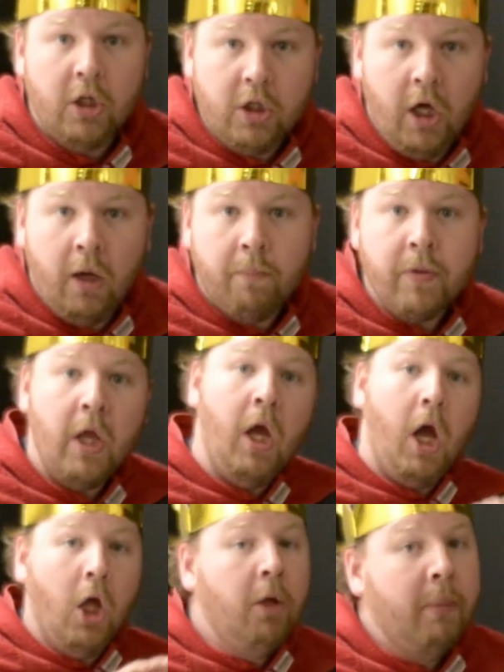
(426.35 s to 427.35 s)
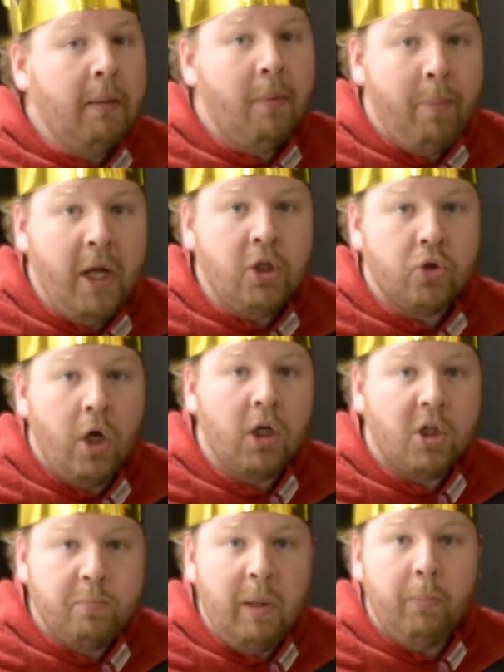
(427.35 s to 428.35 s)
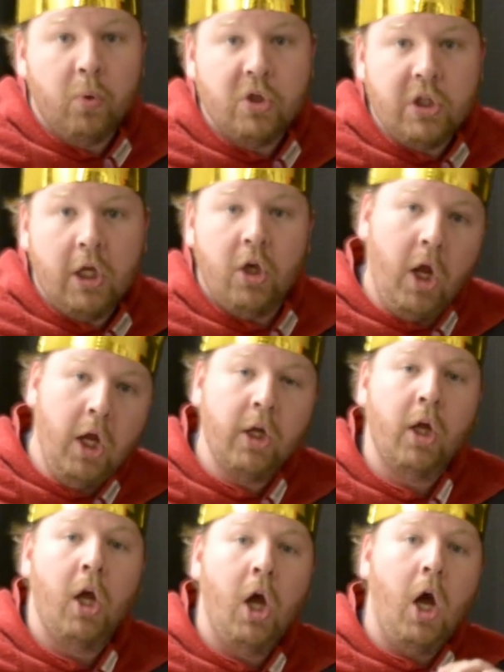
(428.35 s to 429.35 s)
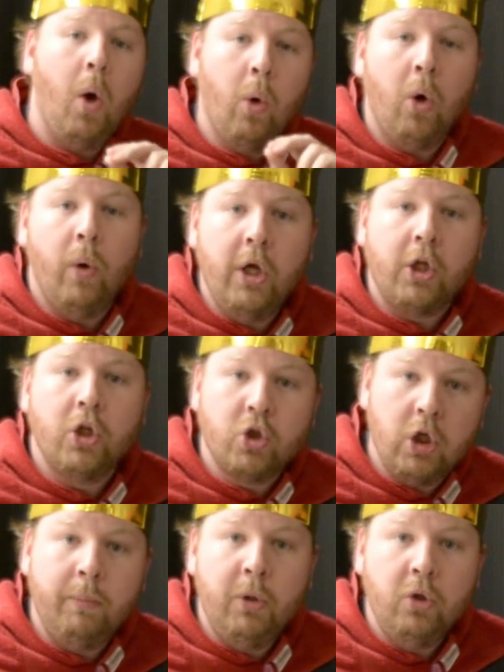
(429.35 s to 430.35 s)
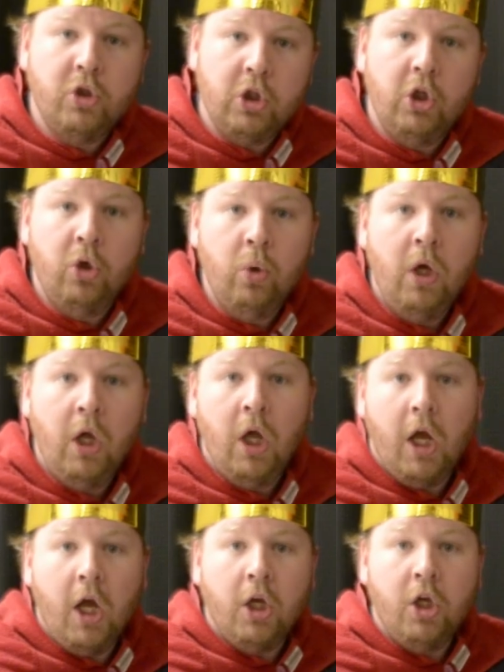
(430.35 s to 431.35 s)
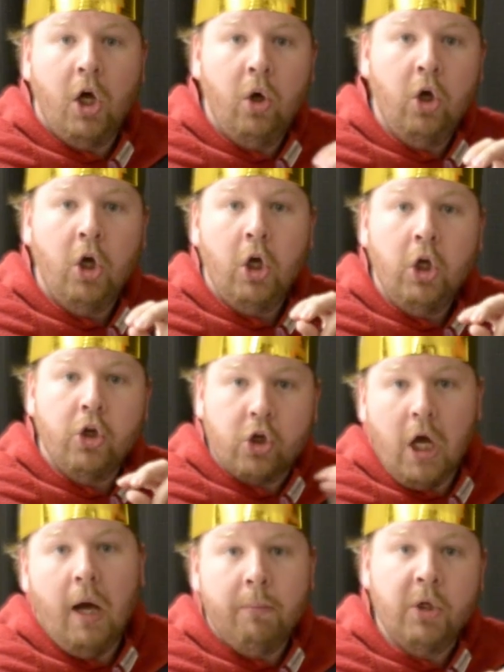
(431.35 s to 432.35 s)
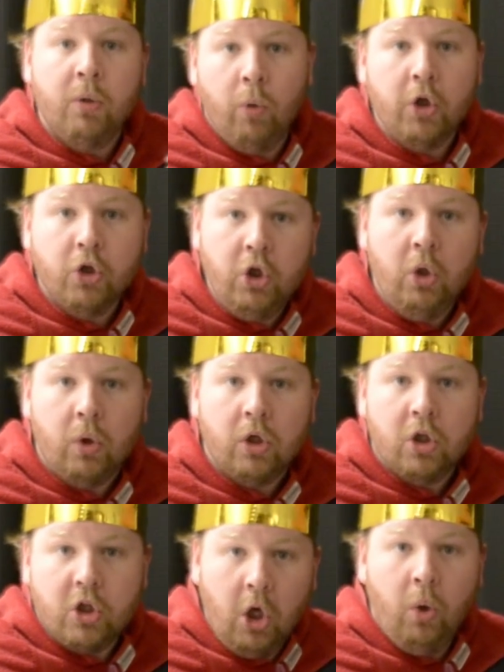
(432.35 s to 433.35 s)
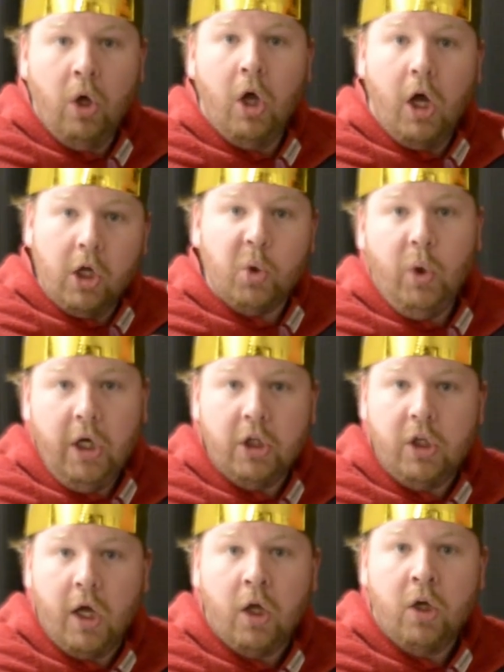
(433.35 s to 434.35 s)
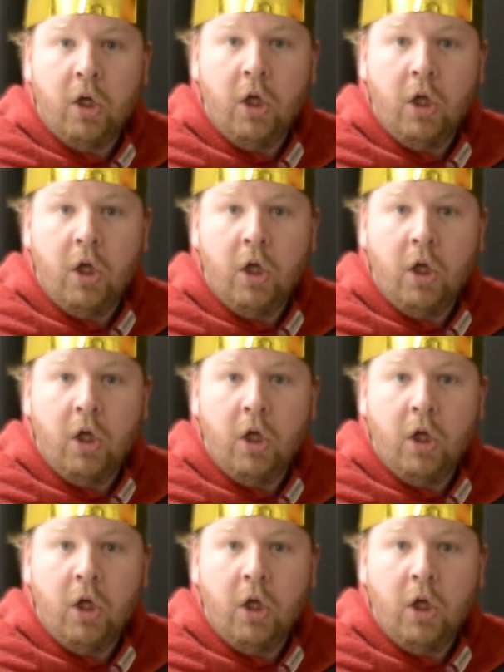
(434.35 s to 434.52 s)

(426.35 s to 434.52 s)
Yeah, I only made my Patreon because people were saying, hey, I want a way to contribute to you and your comedy and what you're doing. So I created that.